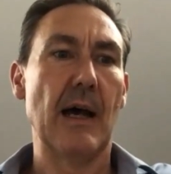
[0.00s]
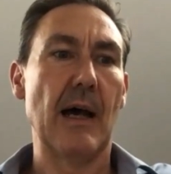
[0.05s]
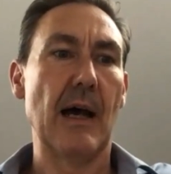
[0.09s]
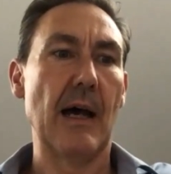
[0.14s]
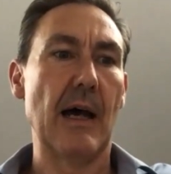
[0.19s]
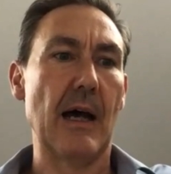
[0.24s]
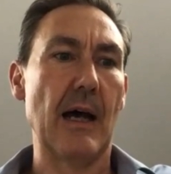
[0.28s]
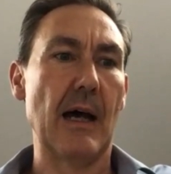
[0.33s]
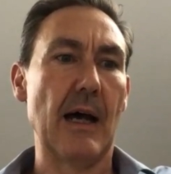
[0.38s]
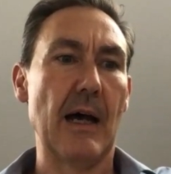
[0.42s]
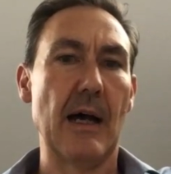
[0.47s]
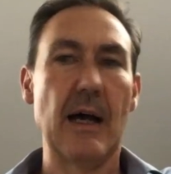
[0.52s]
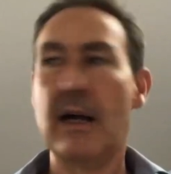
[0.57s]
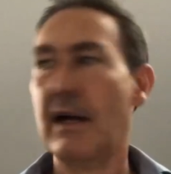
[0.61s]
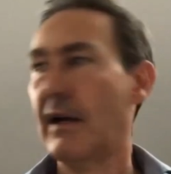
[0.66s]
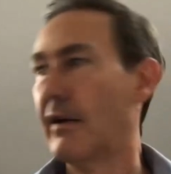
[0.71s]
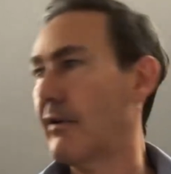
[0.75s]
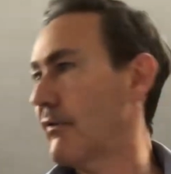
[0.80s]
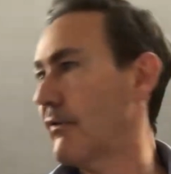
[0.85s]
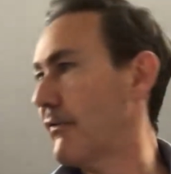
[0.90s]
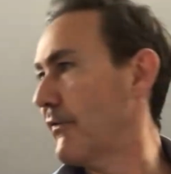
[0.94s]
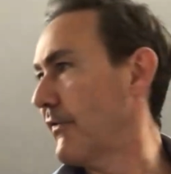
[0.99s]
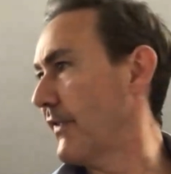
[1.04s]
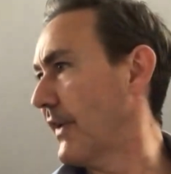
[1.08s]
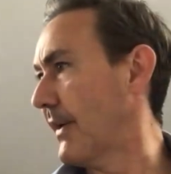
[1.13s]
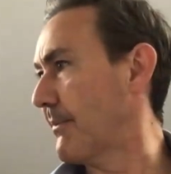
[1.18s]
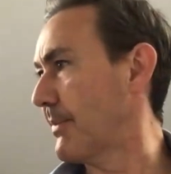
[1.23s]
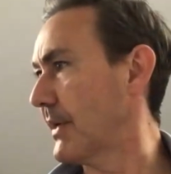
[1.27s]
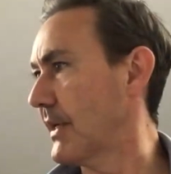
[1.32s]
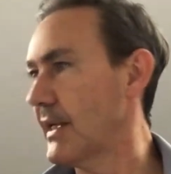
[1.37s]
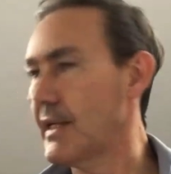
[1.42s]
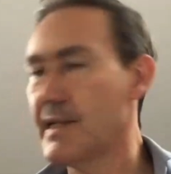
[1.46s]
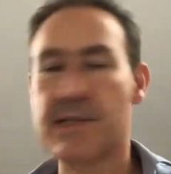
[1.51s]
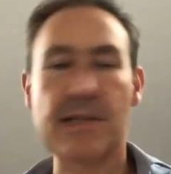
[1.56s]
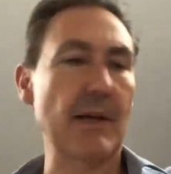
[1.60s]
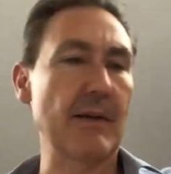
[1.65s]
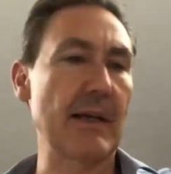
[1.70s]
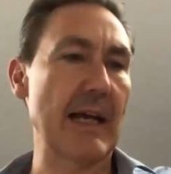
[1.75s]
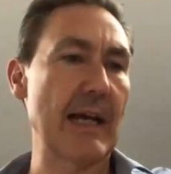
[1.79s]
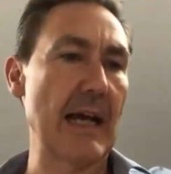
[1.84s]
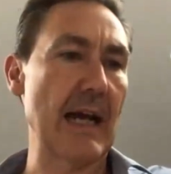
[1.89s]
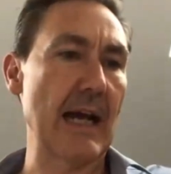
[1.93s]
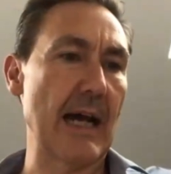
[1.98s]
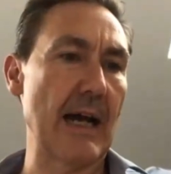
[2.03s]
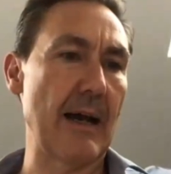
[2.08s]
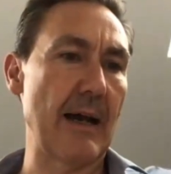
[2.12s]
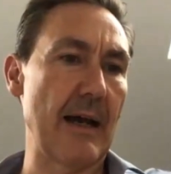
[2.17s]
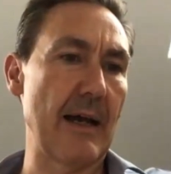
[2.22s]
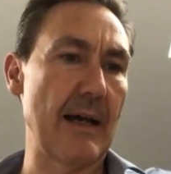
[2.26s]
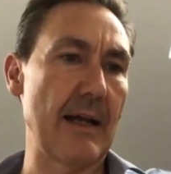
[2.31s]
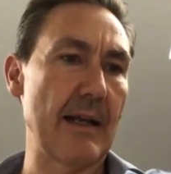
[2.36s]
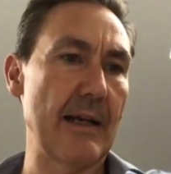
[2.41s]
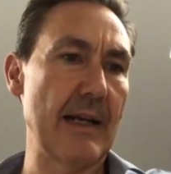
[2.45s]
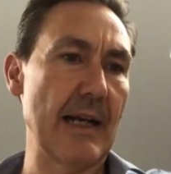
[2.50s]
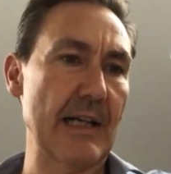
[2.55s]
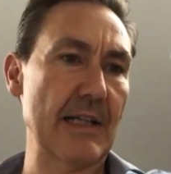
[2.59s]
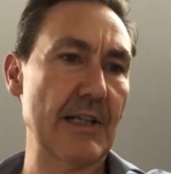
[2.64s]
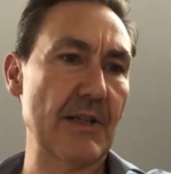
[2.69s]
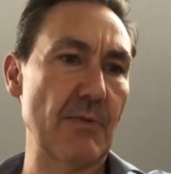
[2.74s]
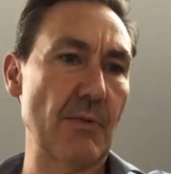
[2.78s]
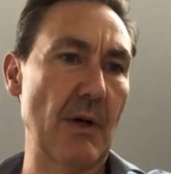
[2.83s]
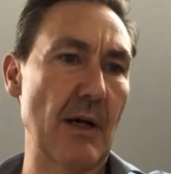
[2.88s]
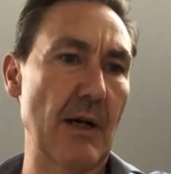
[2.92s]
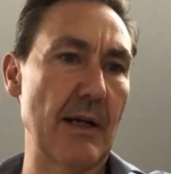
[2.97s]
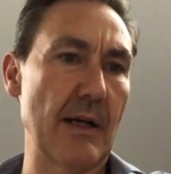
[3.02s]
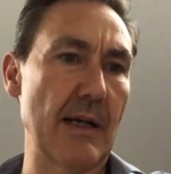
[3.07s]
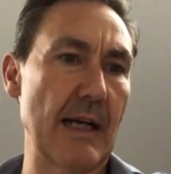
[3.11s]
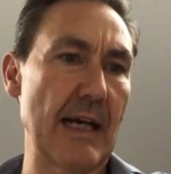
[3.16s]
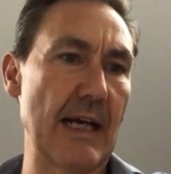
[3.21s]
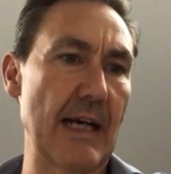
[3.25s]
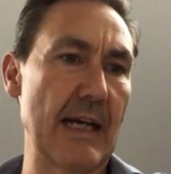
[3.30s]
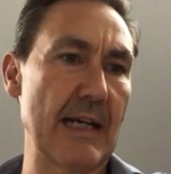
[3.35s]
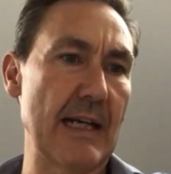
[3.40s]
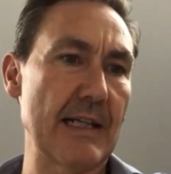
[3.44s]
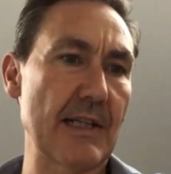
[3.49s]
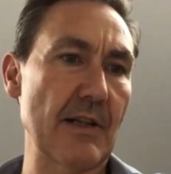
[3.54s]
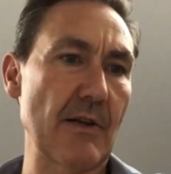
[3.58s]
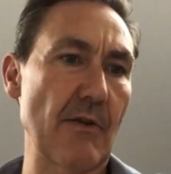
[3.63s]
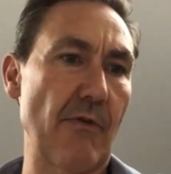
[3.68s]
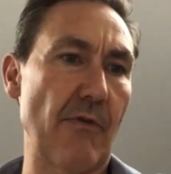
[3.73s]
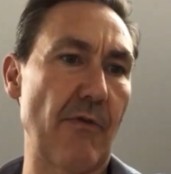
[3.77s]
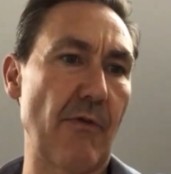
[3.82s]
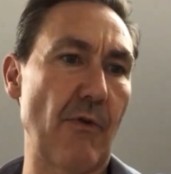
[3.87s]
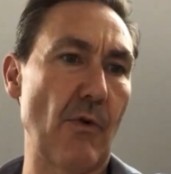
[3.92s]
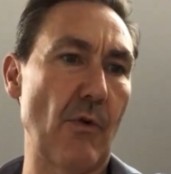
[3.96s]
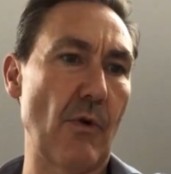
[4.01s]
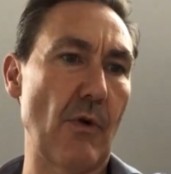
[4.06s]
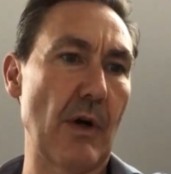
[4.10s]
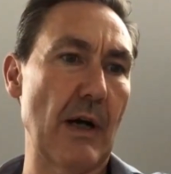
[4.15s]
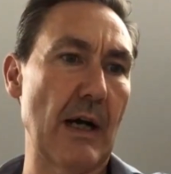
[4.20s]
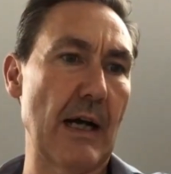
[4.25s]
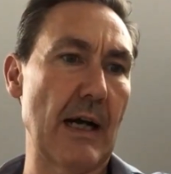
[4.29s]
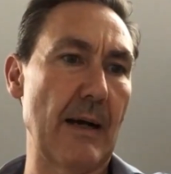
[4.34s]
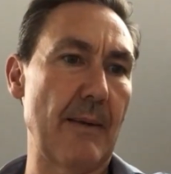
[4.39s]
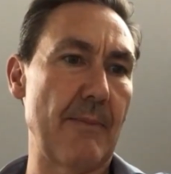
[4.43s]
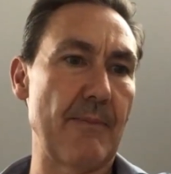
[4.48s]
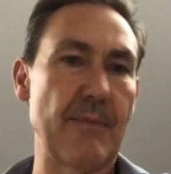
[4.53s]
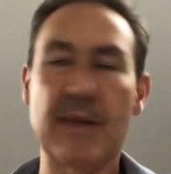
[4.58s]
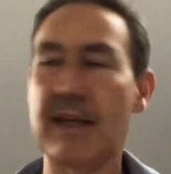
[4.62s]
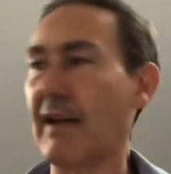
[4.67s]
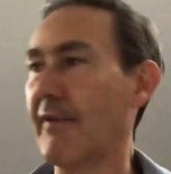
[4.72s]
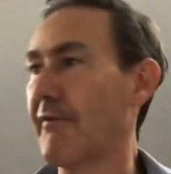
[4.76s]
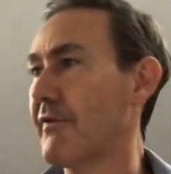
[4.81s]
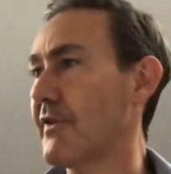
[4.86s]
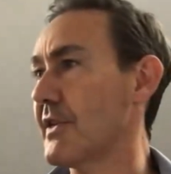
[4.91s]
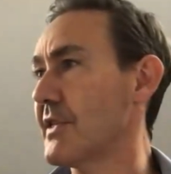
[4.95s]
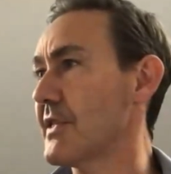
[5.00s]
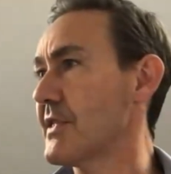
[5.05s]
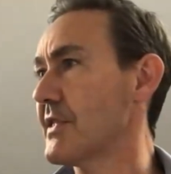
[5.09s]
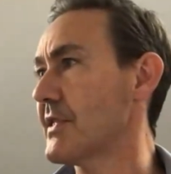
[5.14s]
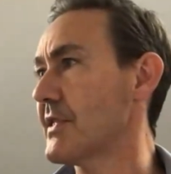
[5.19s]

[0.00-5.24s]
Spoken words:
Fabulous. Okay, next one is for again for